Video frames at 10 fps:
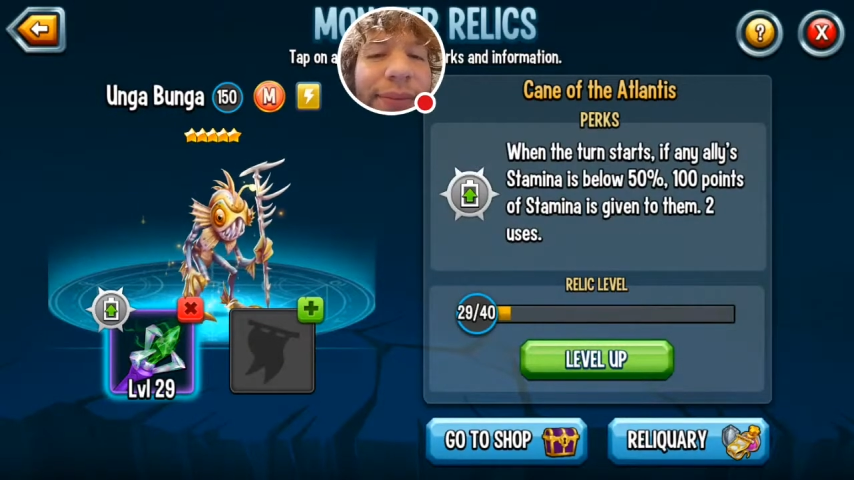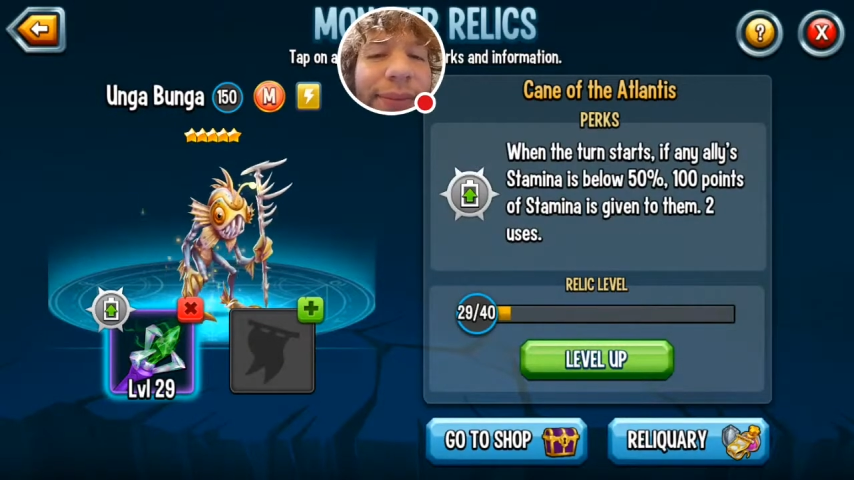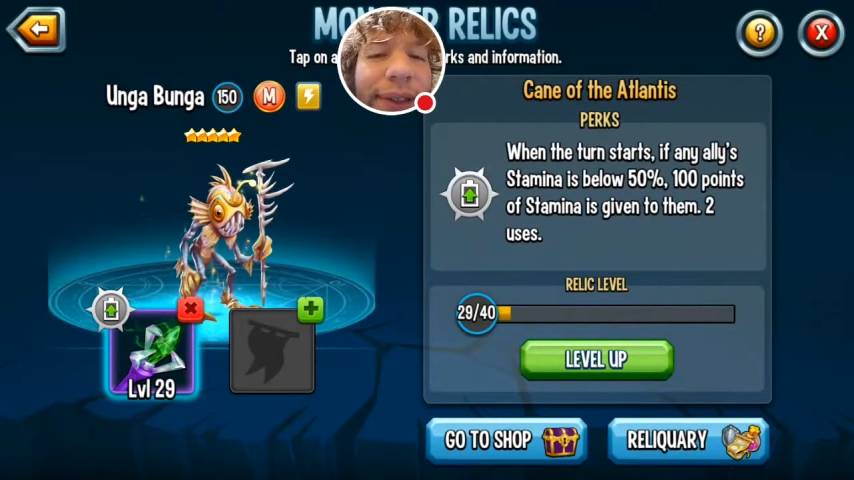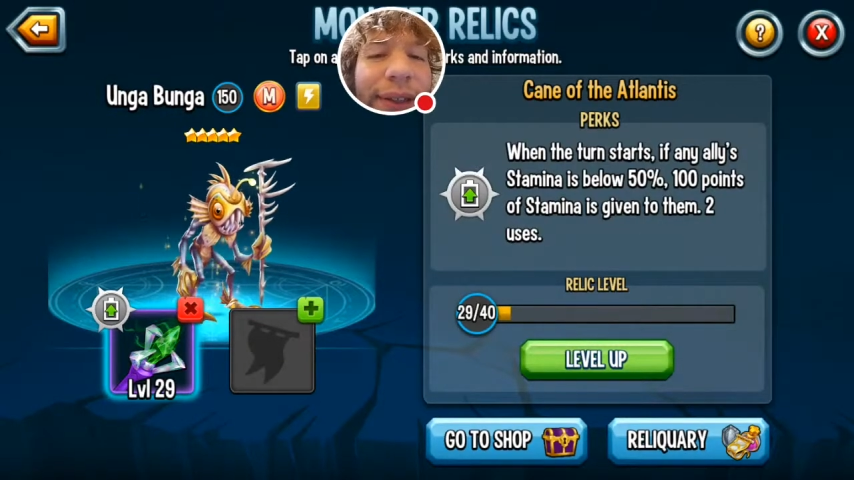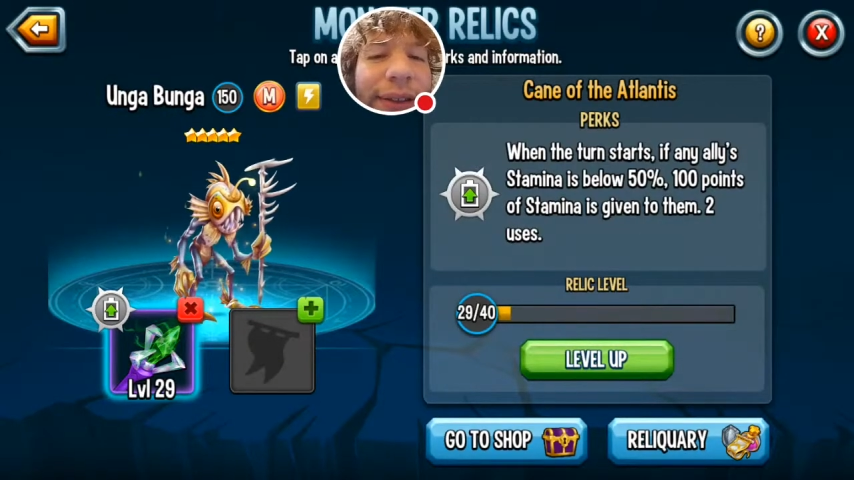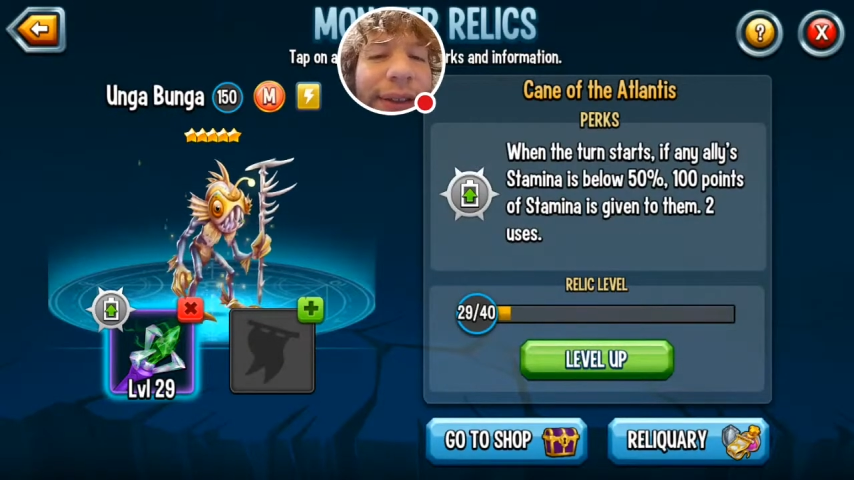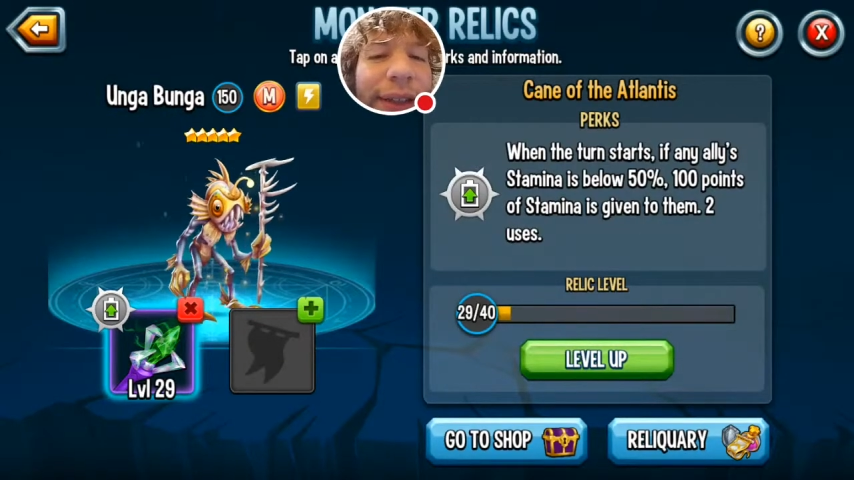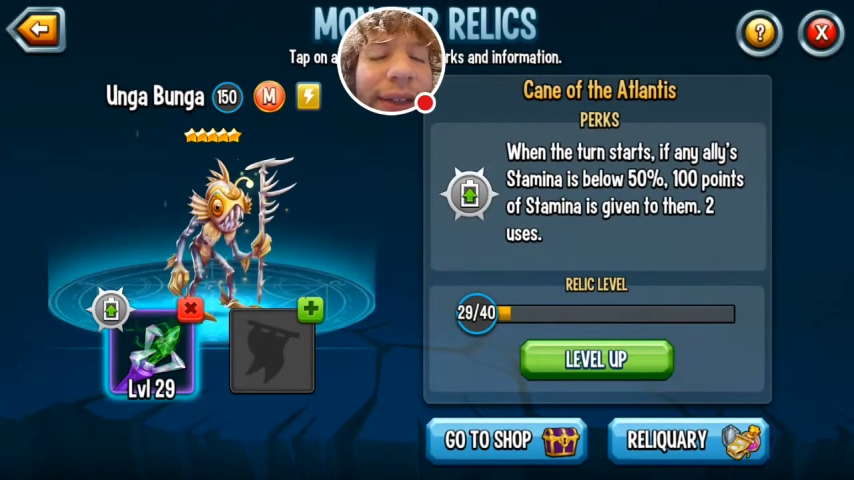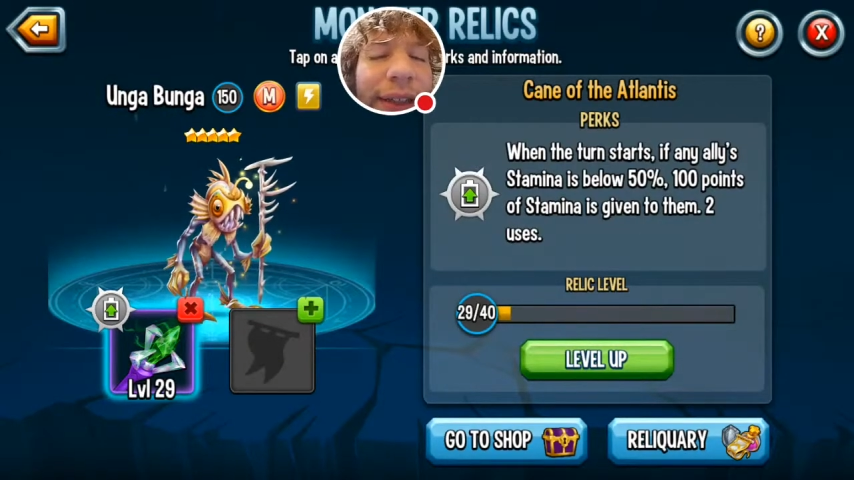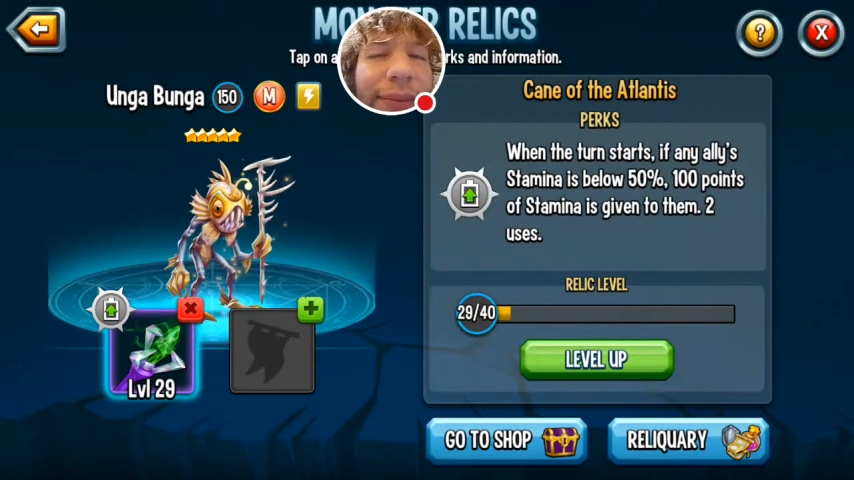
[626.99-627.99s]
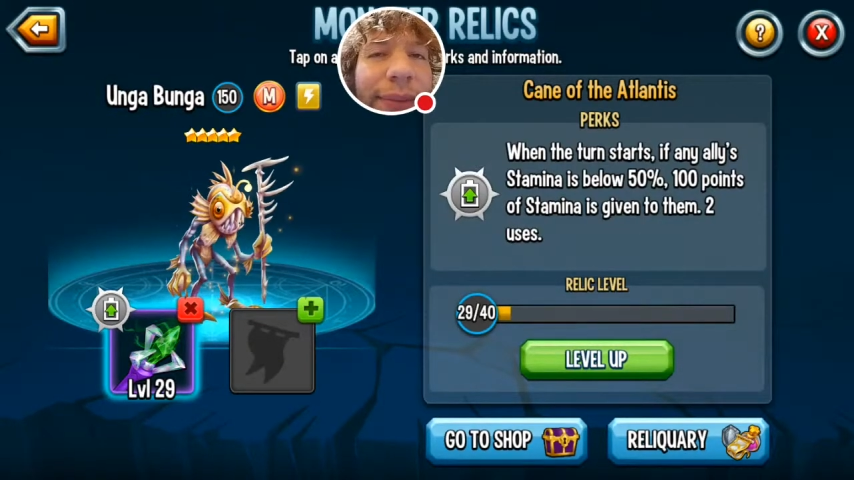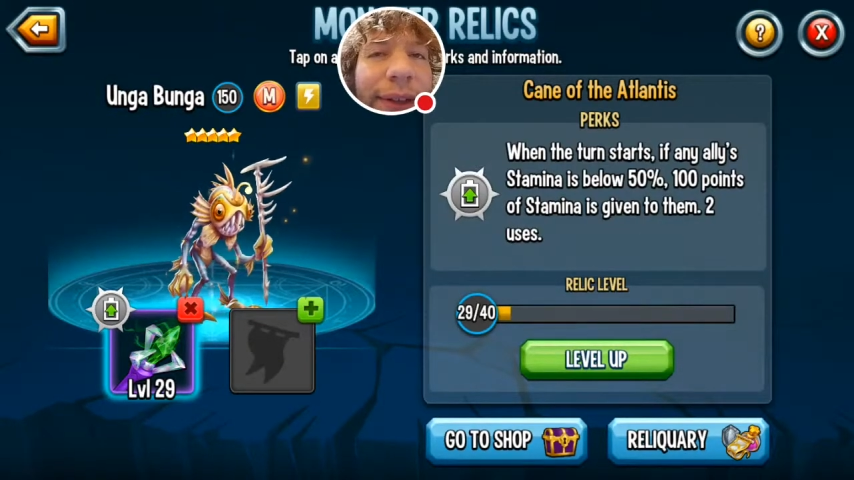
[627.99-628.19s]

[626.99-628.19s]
like not team